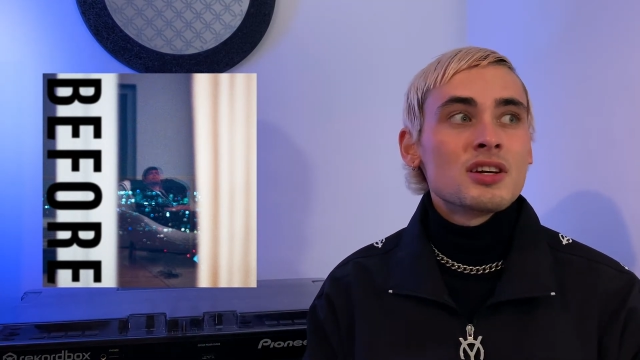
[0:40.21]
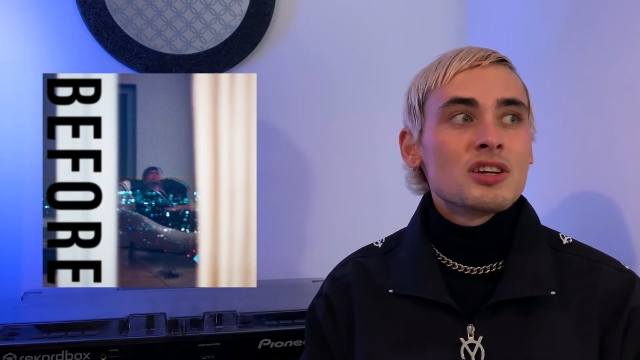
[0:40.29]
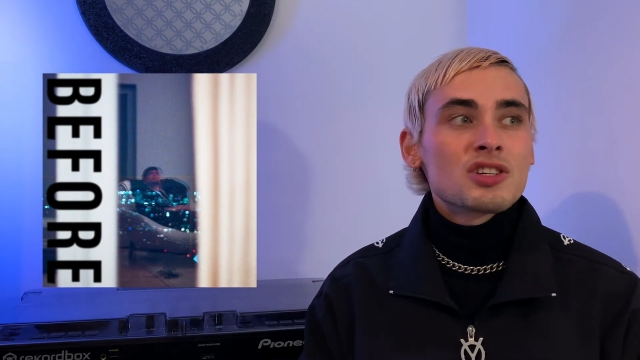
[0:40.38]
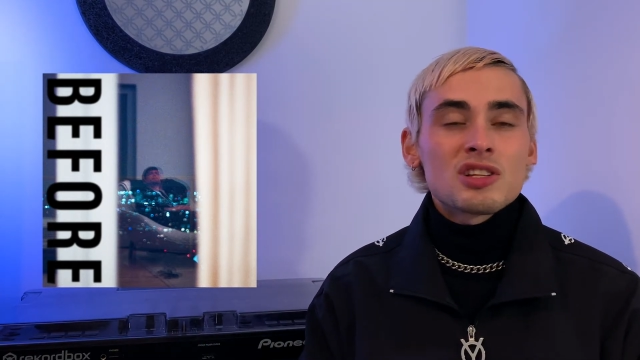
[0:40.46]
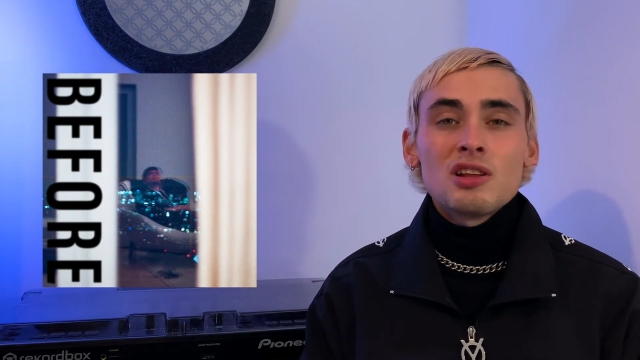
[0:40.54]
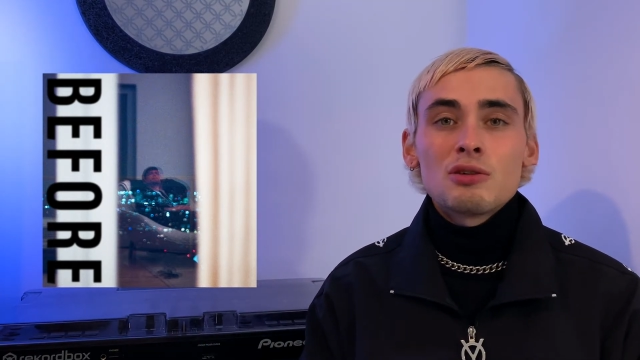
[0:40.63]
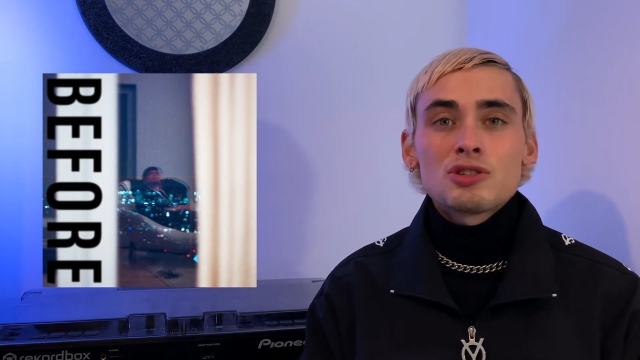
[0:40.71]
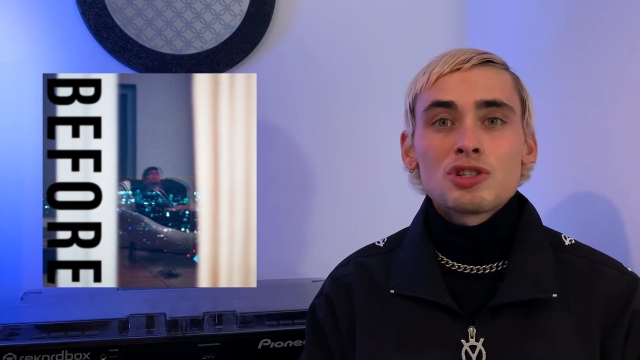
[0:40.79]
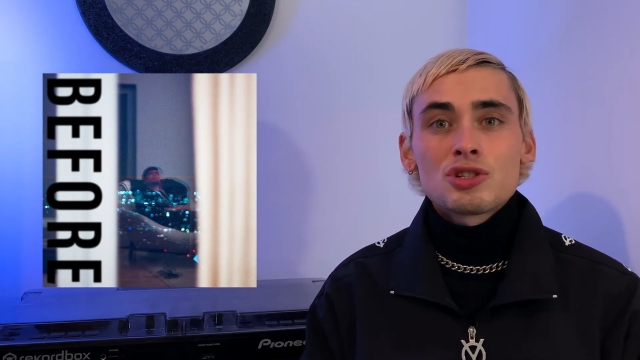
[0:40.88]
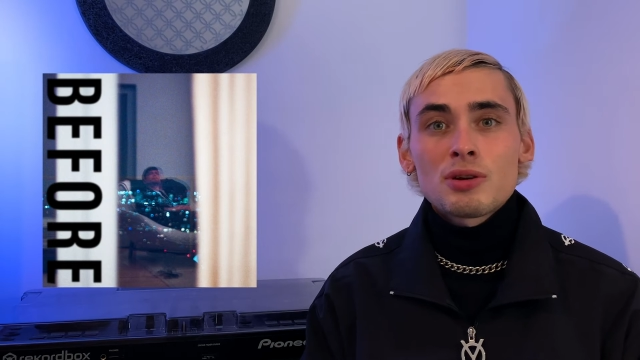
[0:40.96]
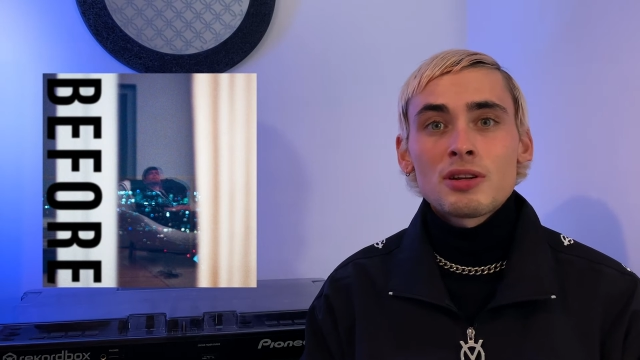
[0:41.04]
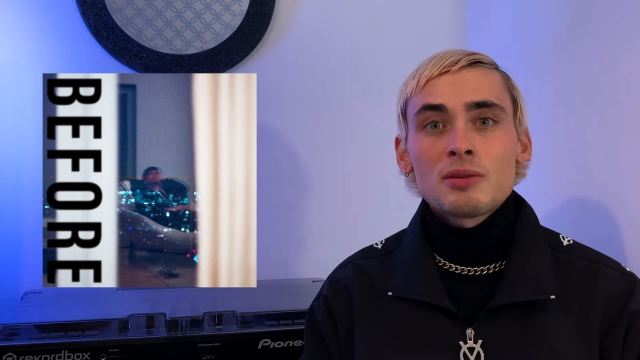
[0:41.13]
just loads of
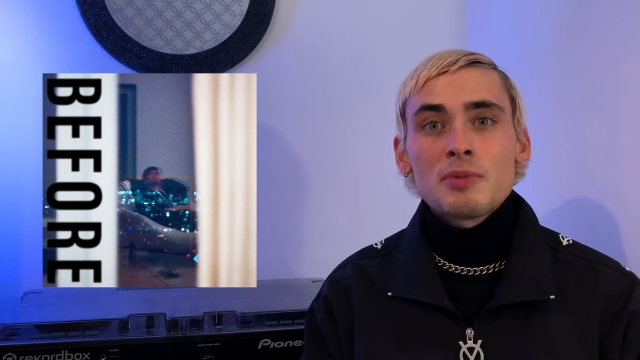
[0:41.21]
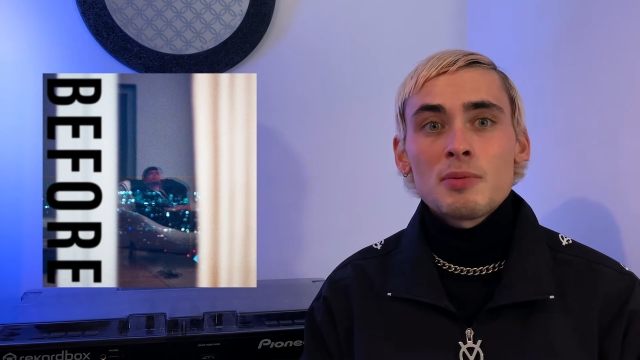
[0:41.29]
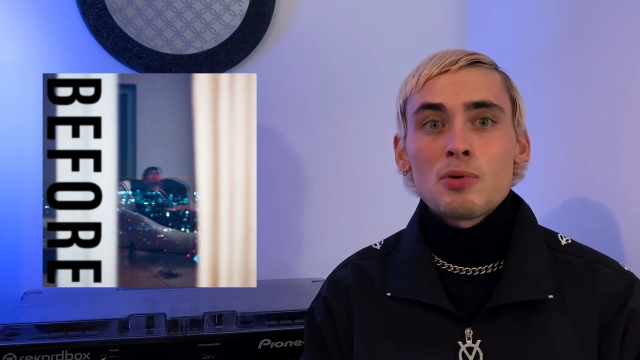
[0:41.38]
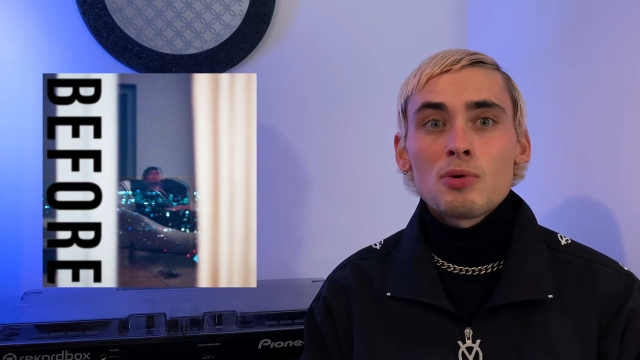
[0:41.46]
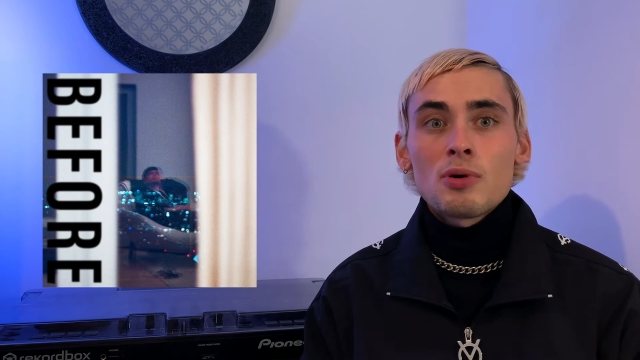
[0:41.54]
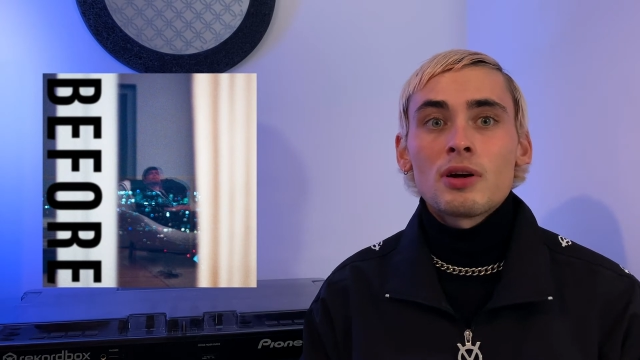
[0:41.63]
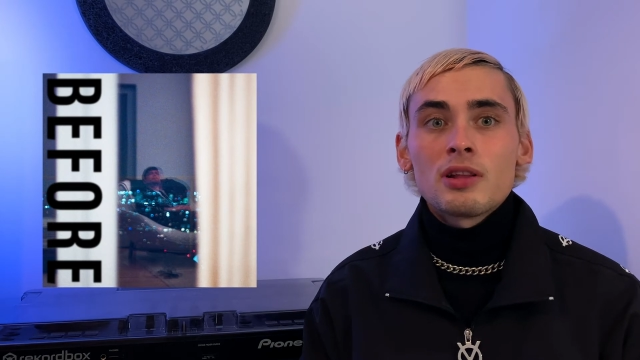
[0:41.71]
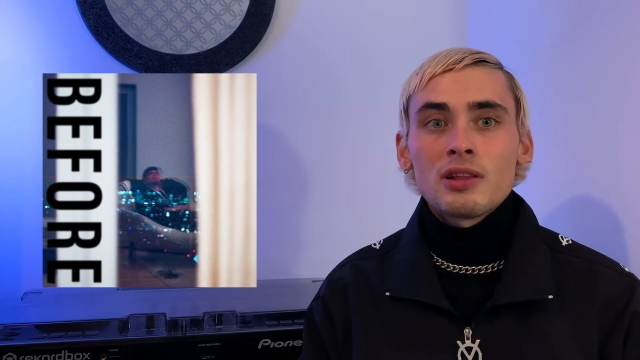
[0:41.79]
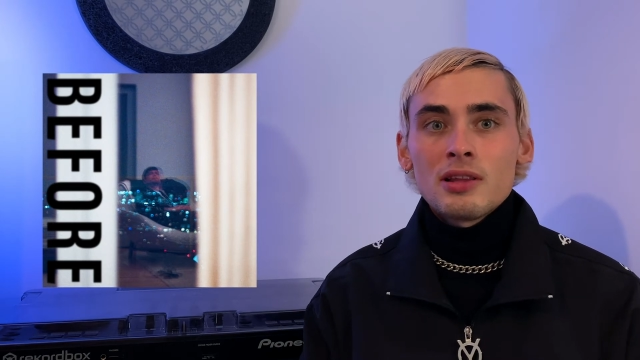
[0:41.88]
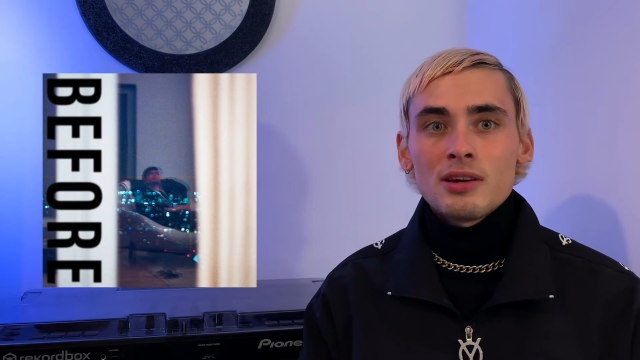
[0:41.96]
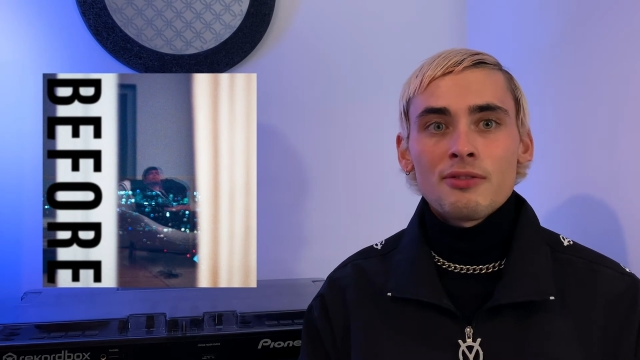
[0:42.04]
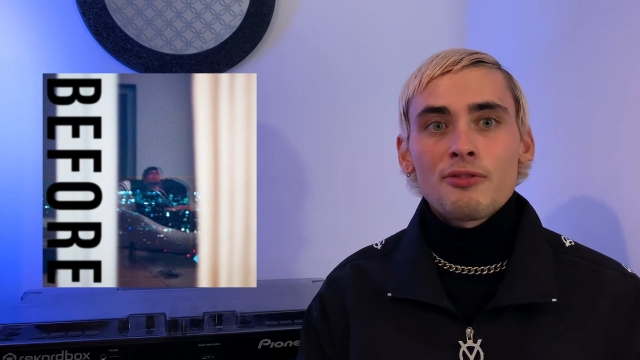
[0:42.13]
trendy people
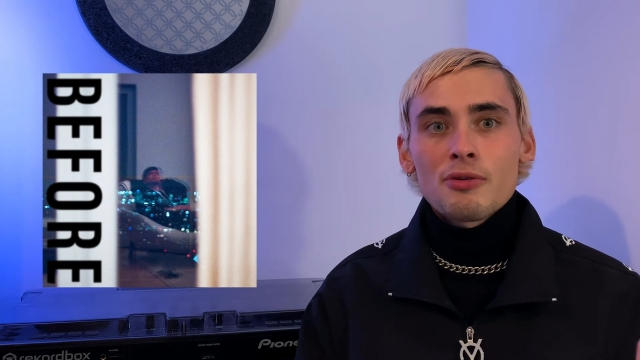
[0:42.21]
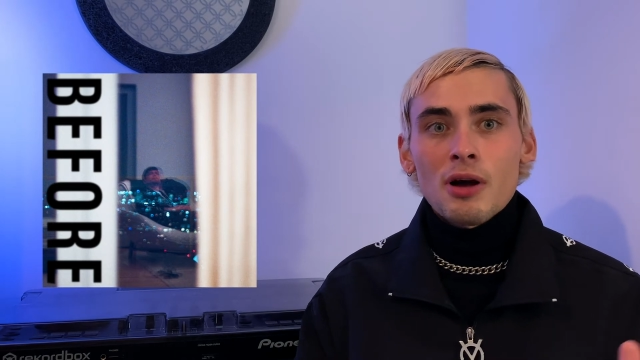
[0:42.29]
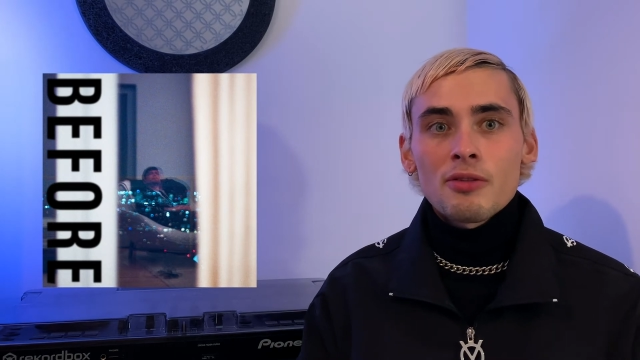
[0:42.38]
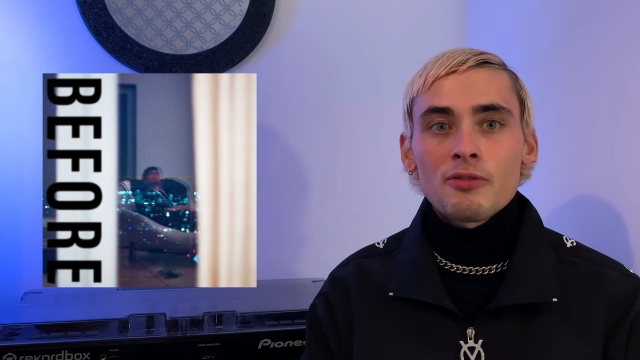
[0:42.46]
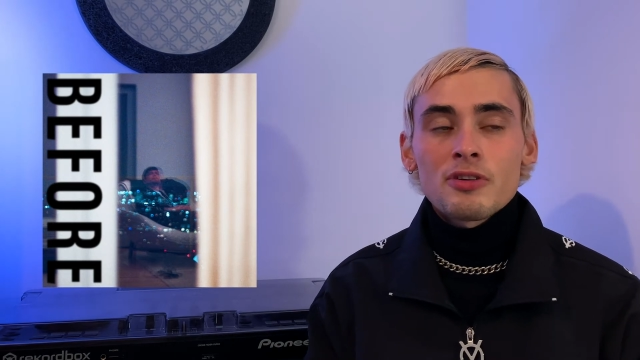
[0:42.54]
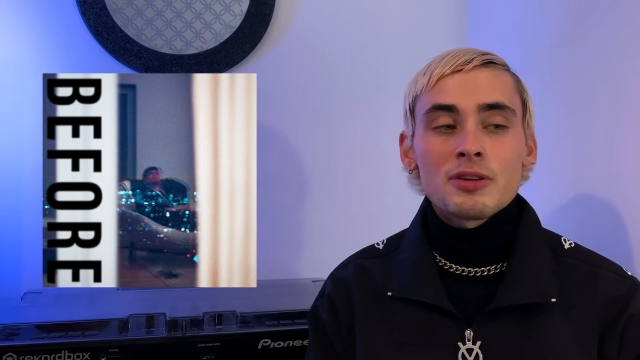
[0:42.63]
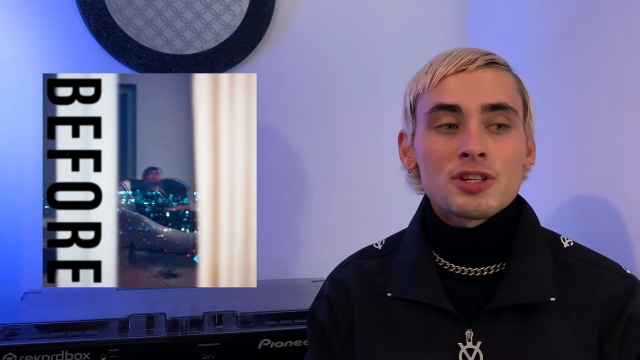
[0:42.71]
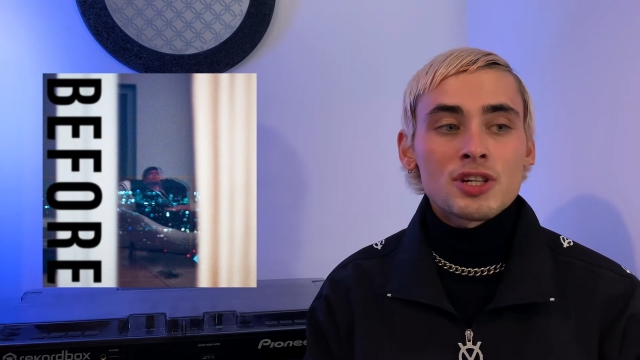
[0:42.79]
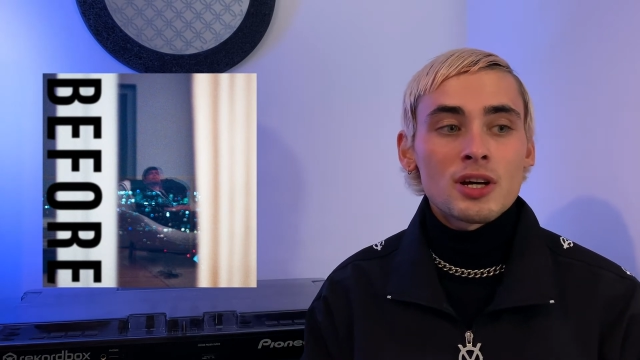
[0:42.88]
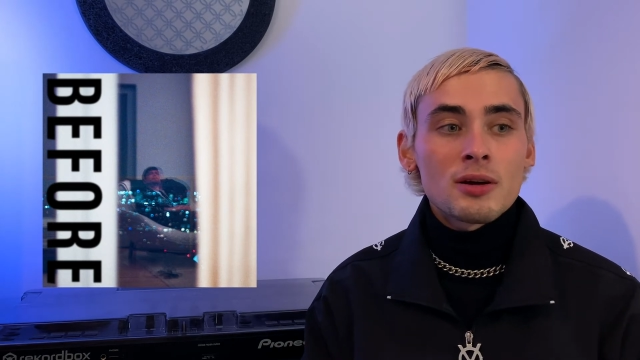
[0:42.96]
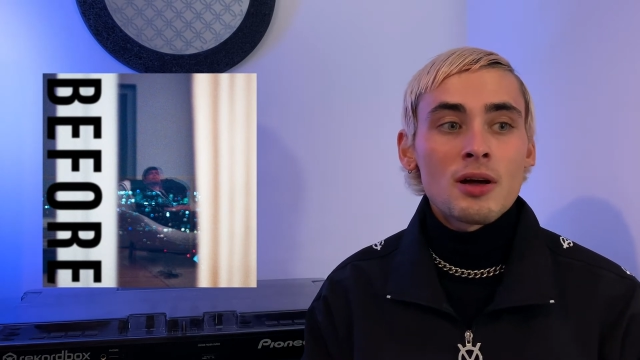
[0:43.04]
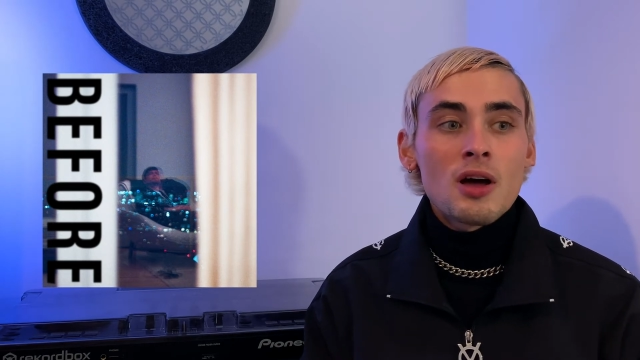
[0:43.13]
littered throughout the
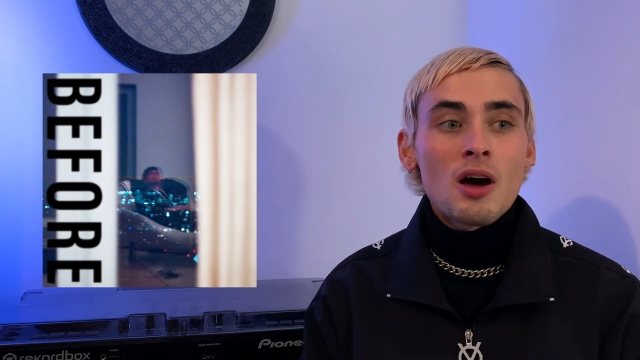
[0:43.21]
feature.